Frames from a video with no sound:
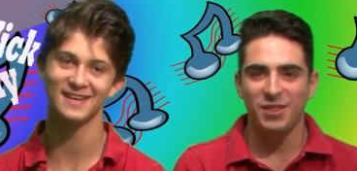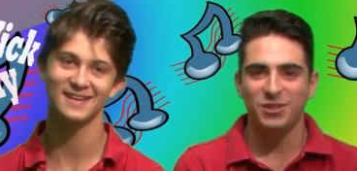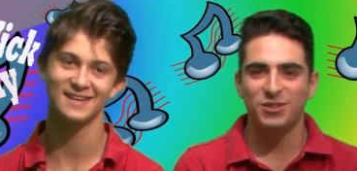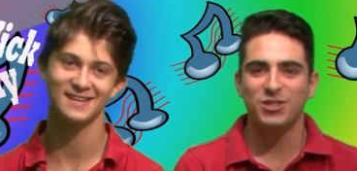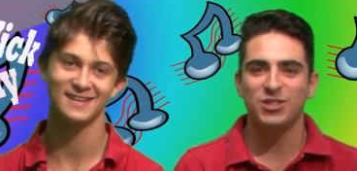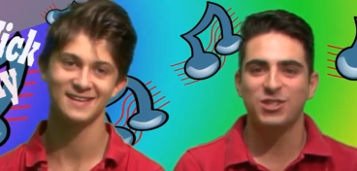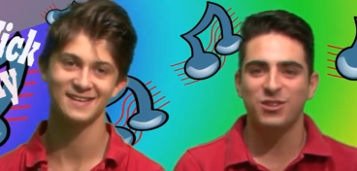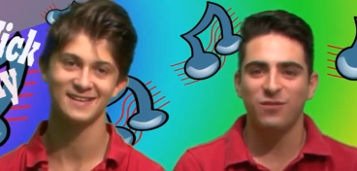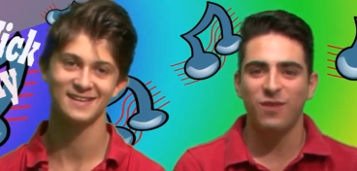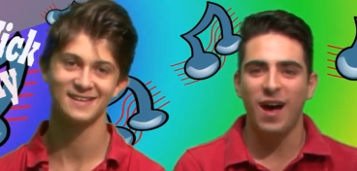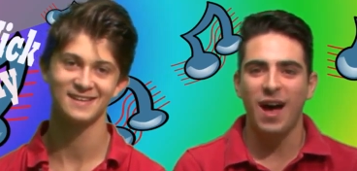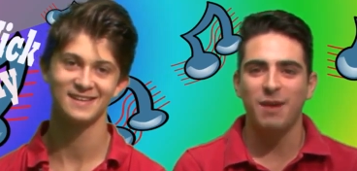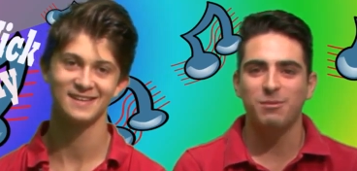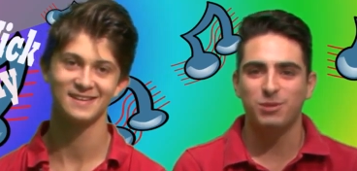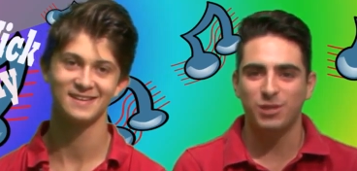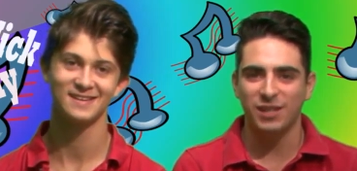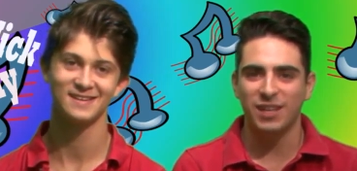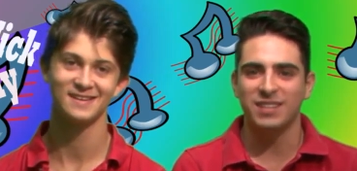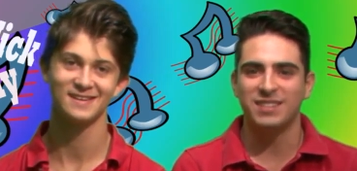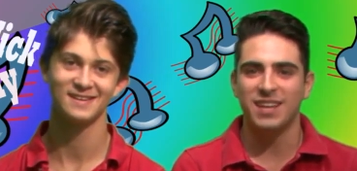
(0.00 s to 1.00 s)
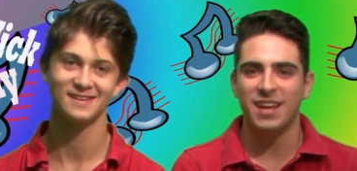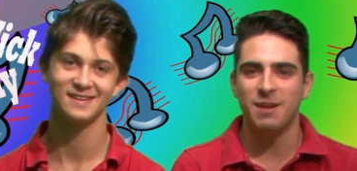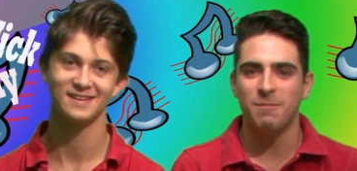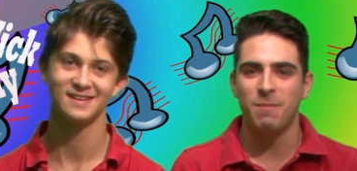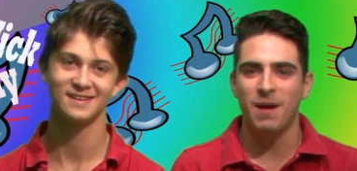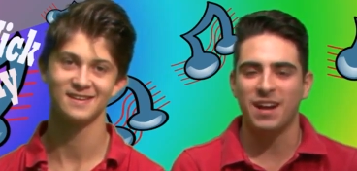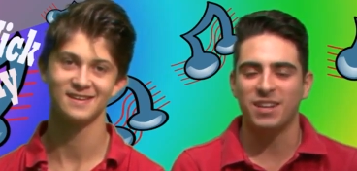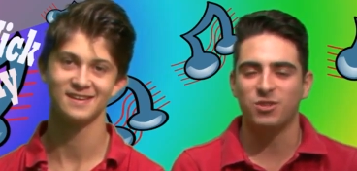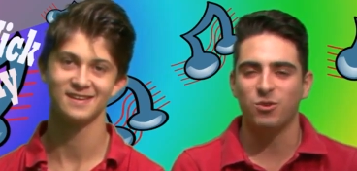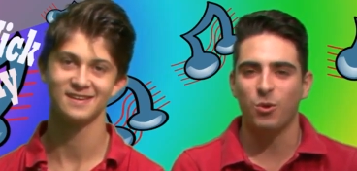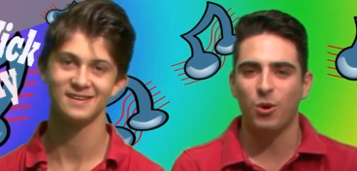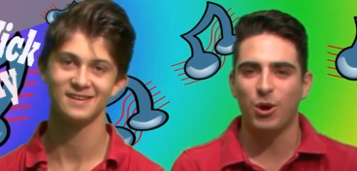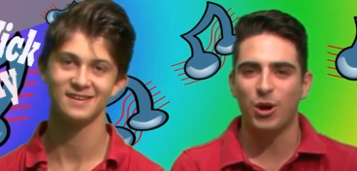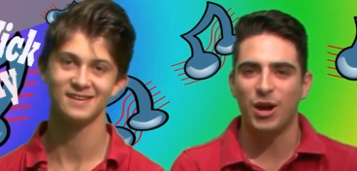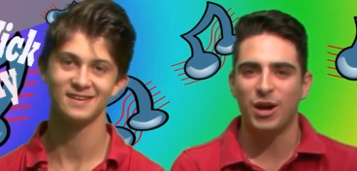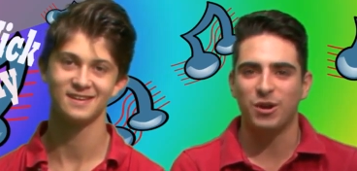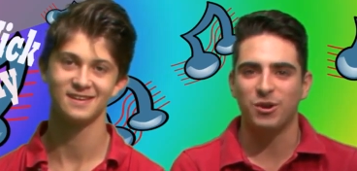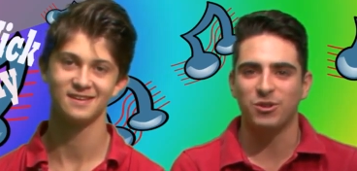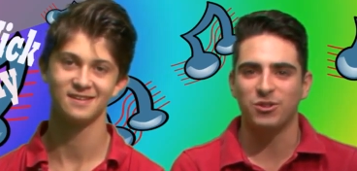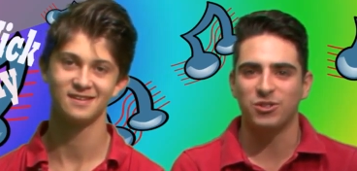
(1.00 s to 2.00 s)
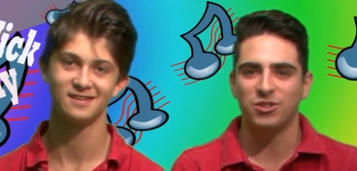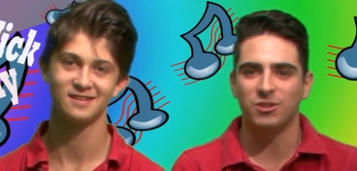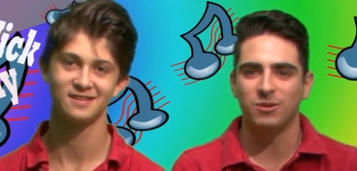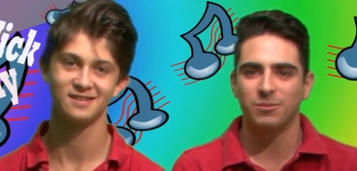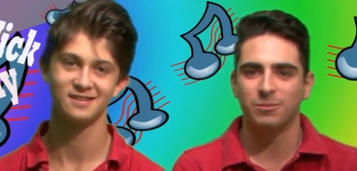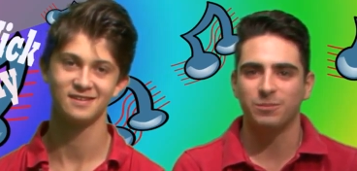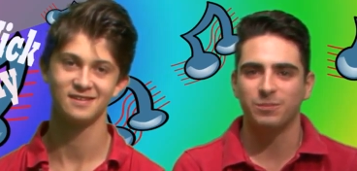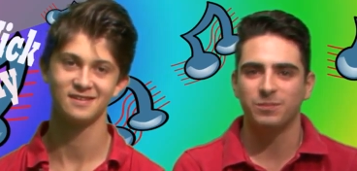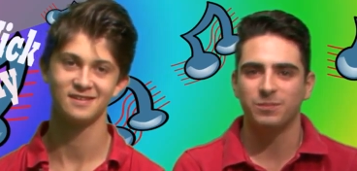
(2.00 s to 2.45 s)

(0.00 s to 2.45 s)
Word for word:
Speaker 1: And this is The Vibe, so let's head it back to our anchors.